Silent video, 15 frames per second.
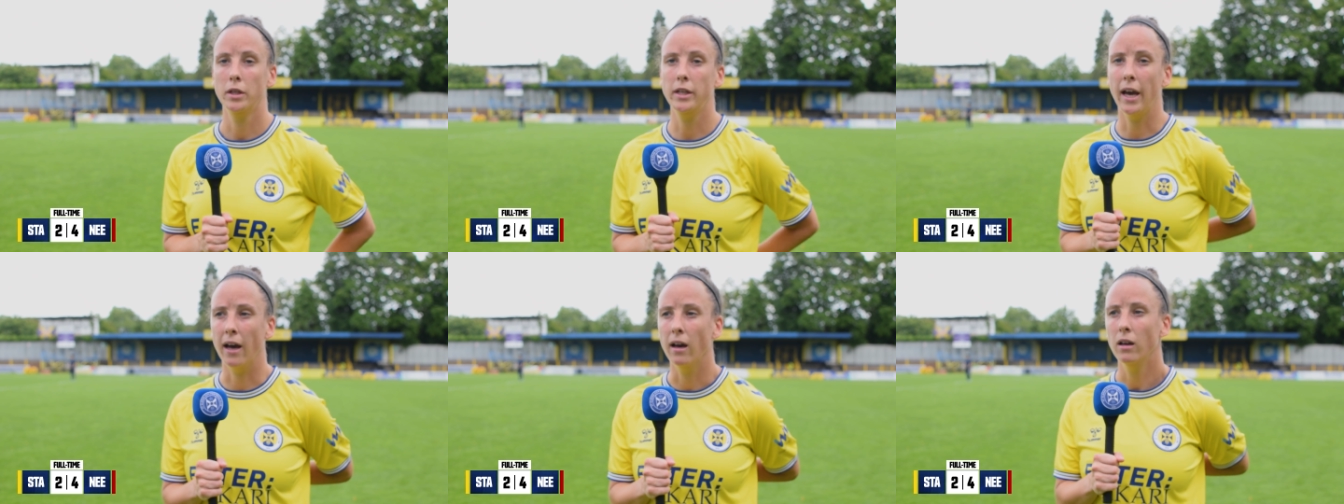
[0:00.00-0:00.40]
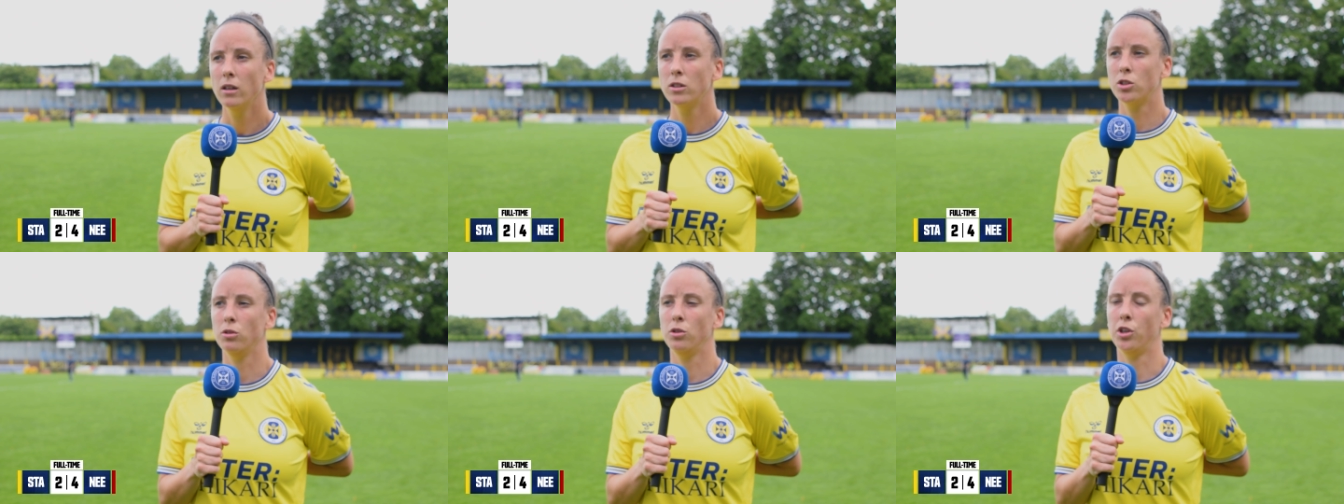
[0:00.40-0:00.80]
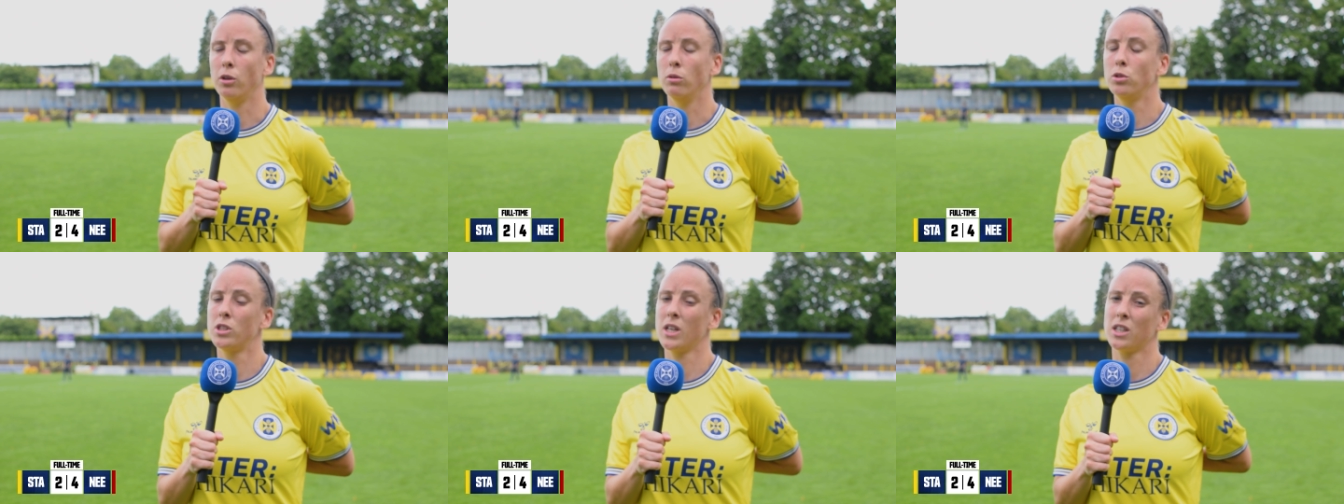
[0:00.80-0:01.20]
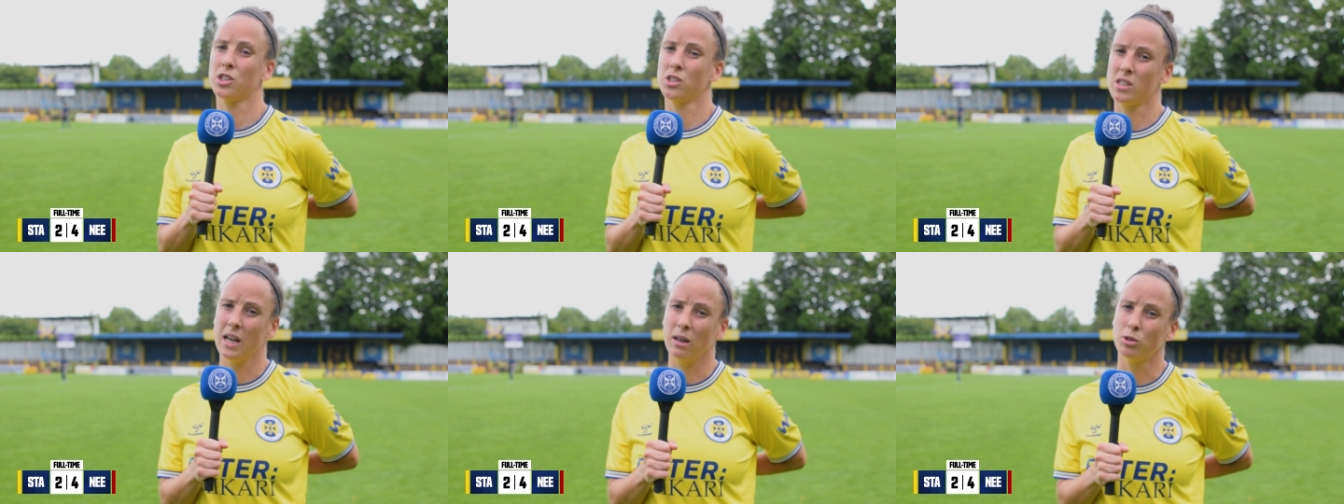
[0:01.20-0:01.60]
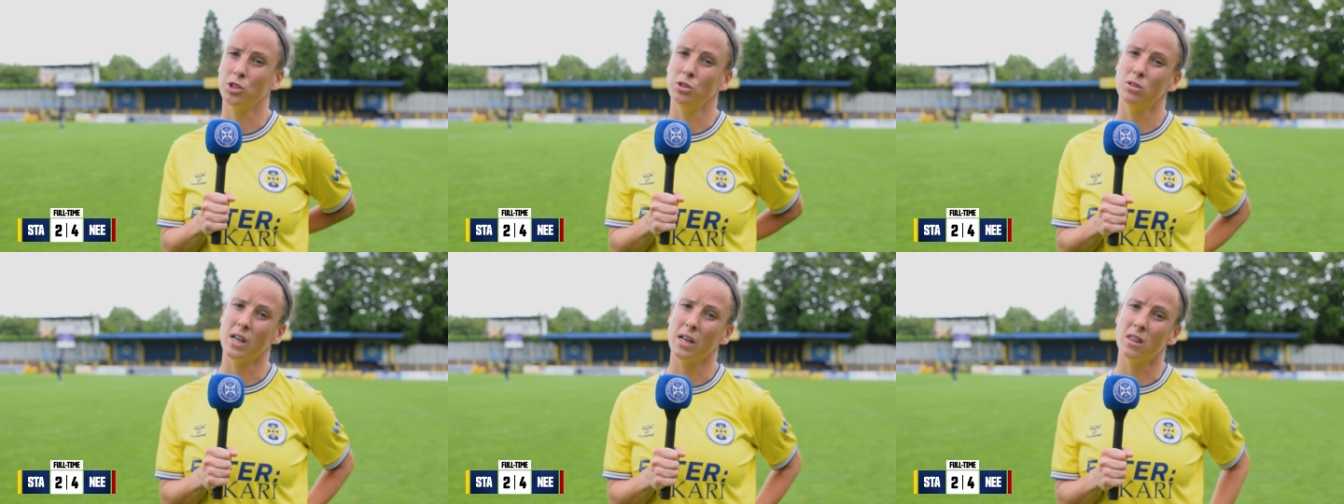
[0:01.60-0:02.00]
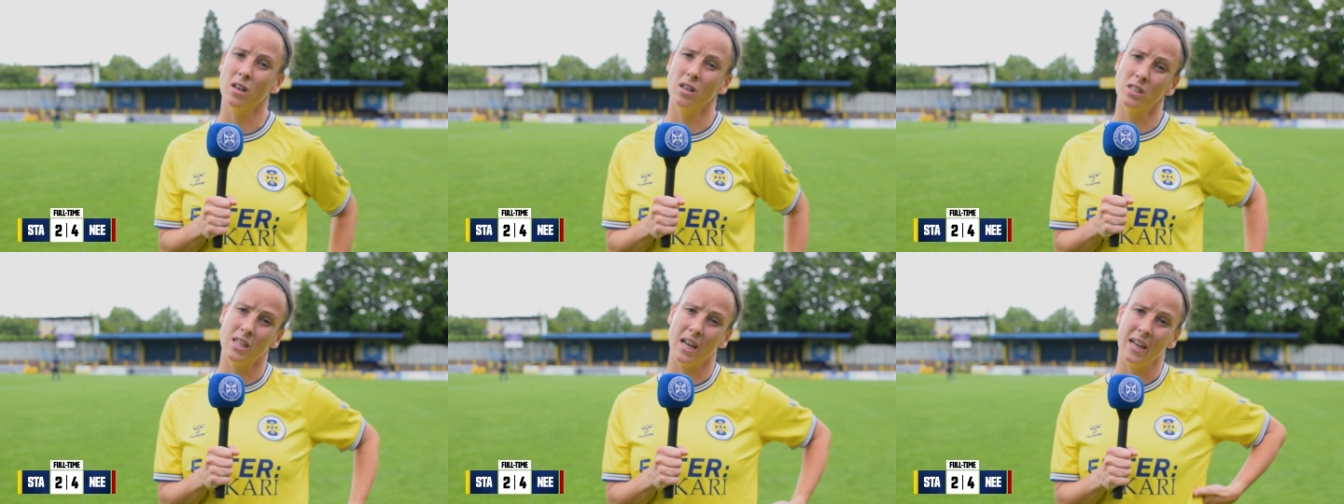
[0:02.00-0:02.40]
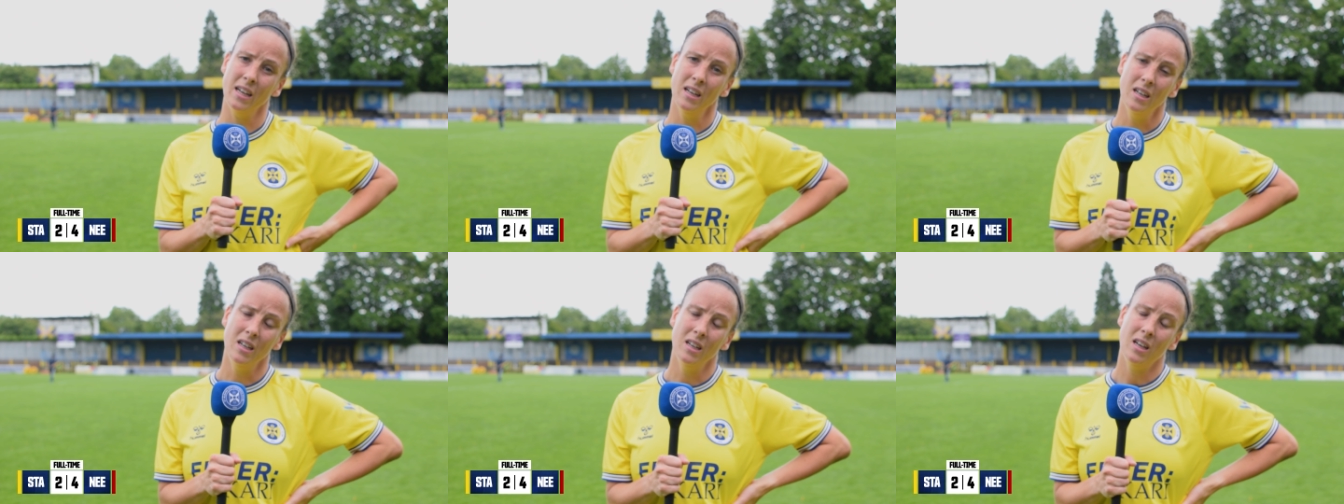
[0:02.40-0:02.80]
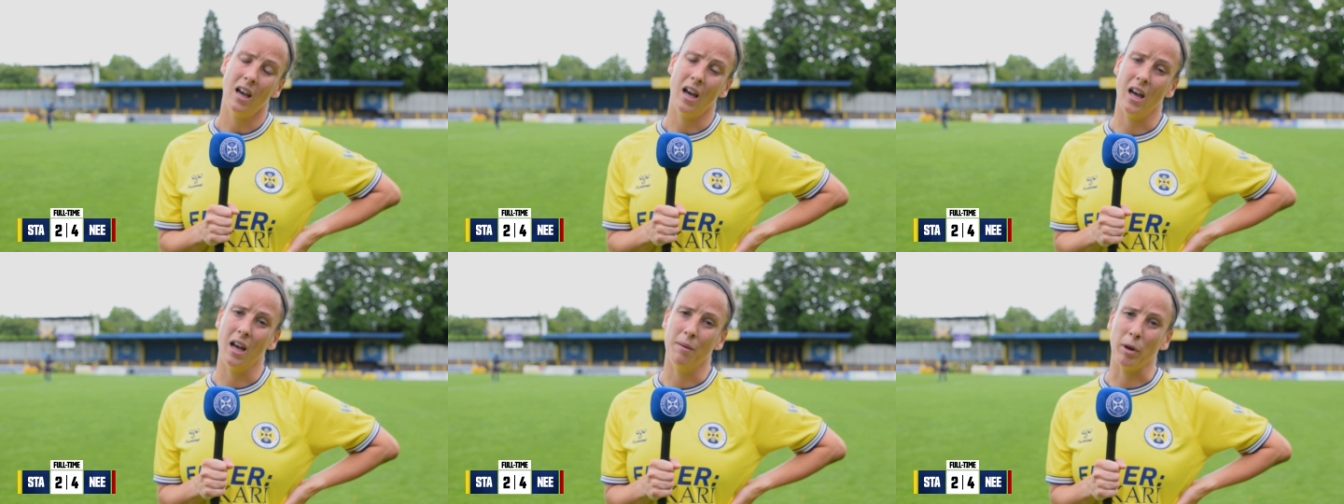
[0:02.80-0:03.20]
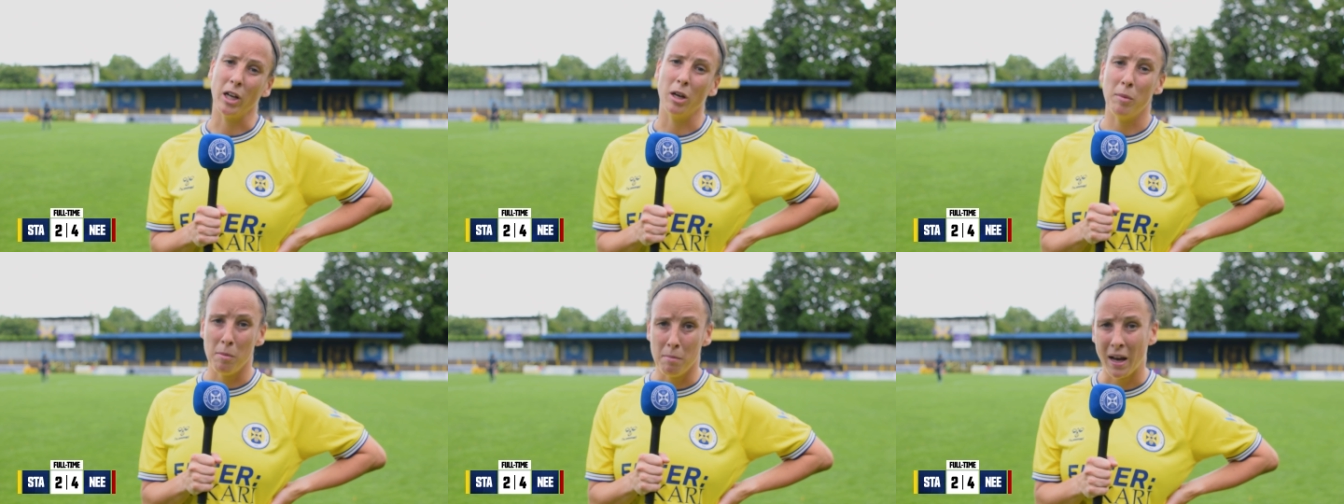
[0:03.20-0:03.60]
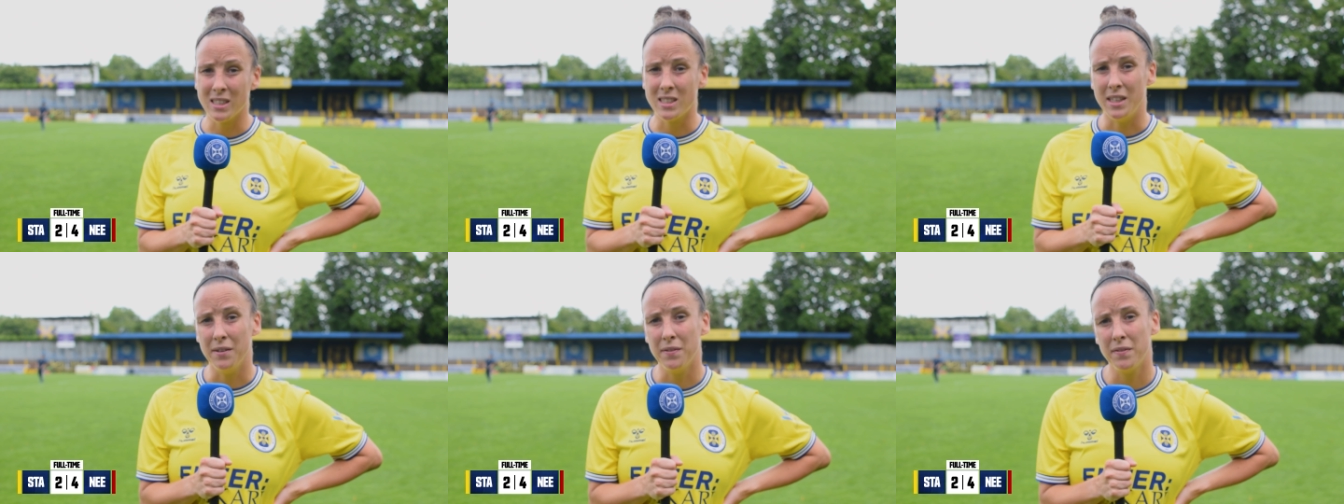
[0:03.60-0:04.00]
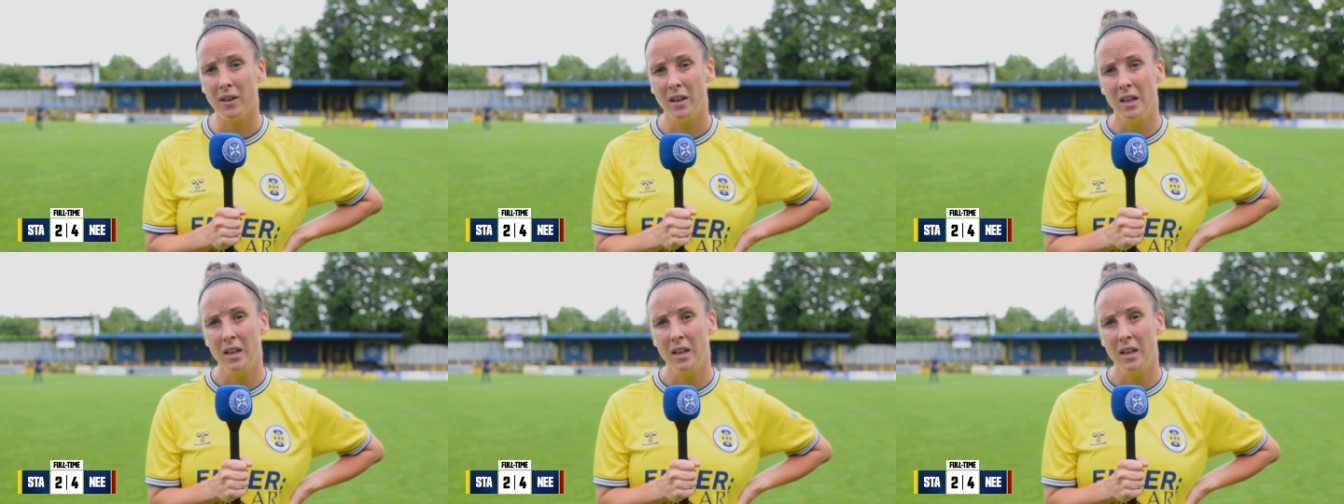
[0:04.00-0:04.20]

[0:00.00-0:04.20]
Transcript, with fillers: Yeah, two huge sessions now, Tuesday, Thursday, um, are going to be massive.